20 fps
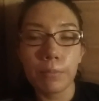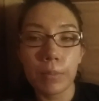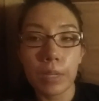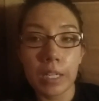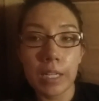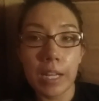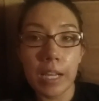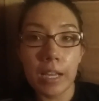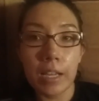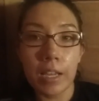
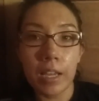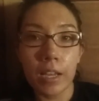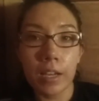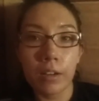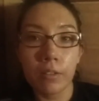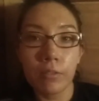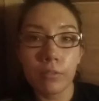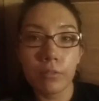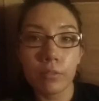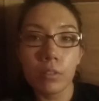Monday I
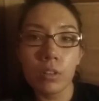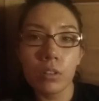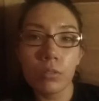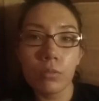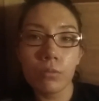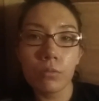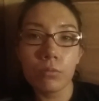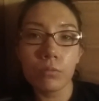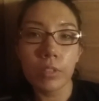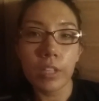had a,
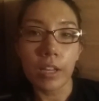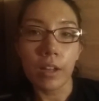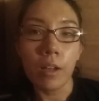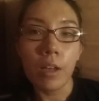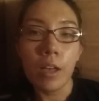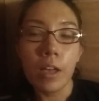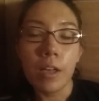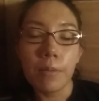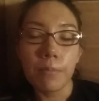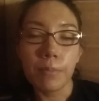um, yeah,
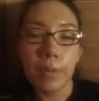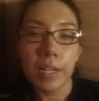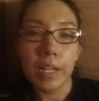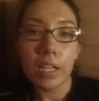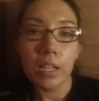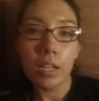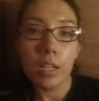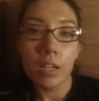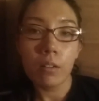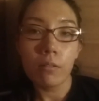
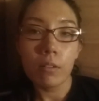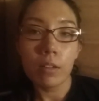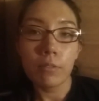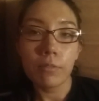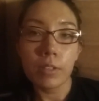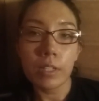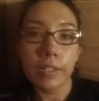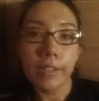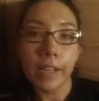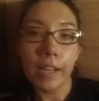Monday I had a
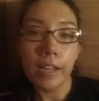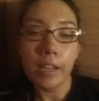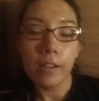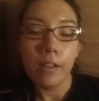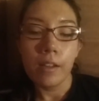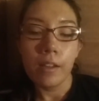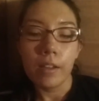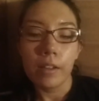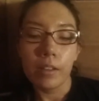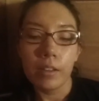refeed day.
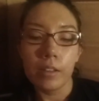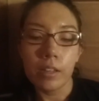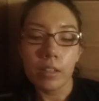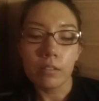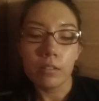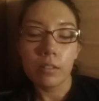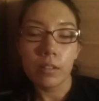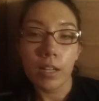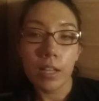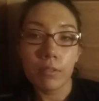
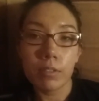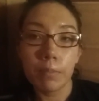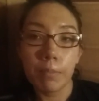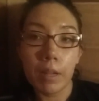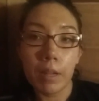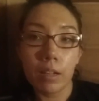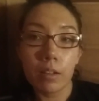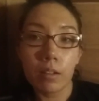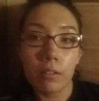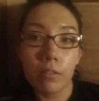Yesterday I was
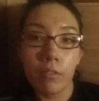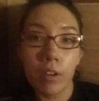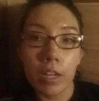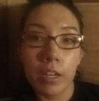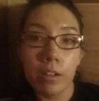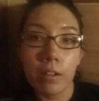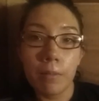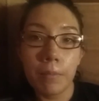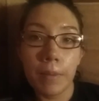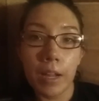back on
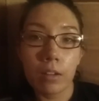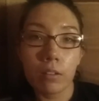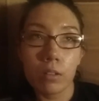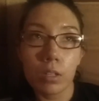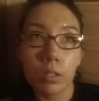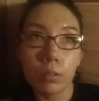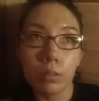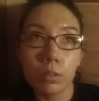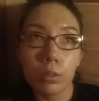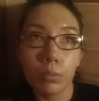regular
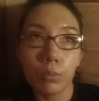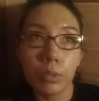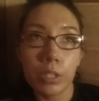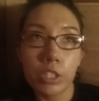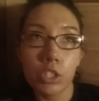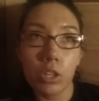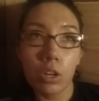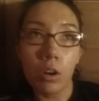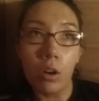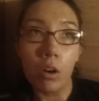macros,
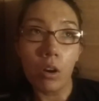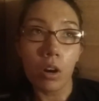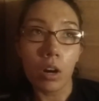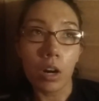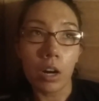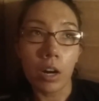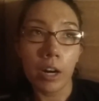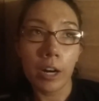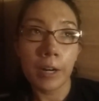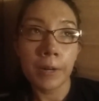which
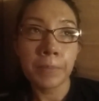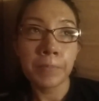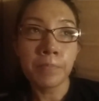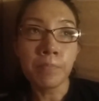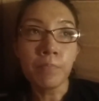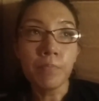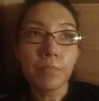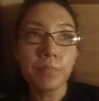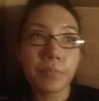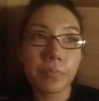are,
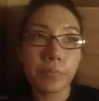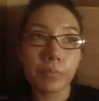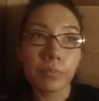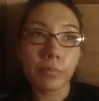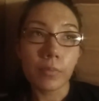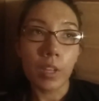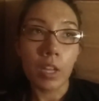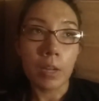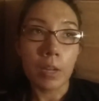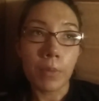
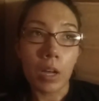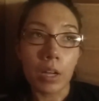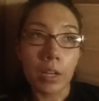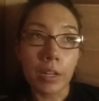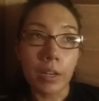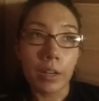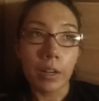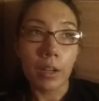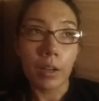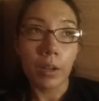I'm
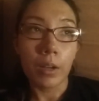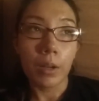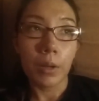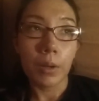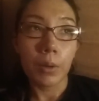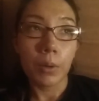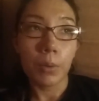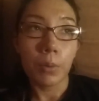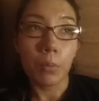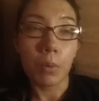on
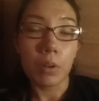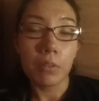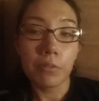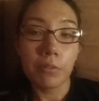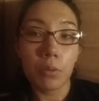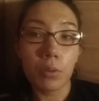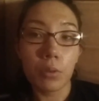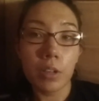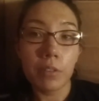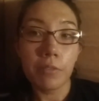
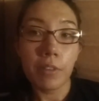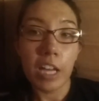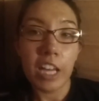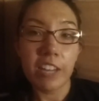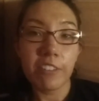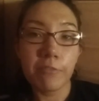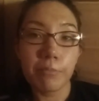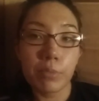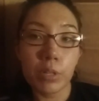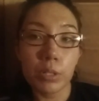
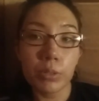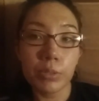145